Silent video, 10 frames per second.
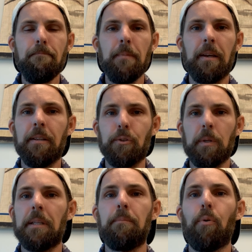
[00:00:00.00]
in this
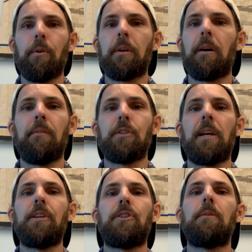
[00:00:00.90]
really important
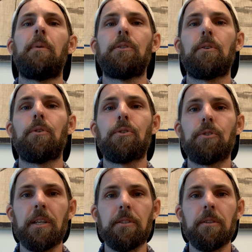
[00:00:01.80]
conversation about social
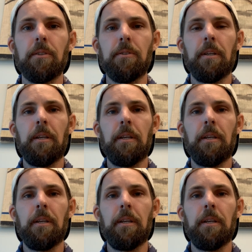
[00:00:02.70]
justice,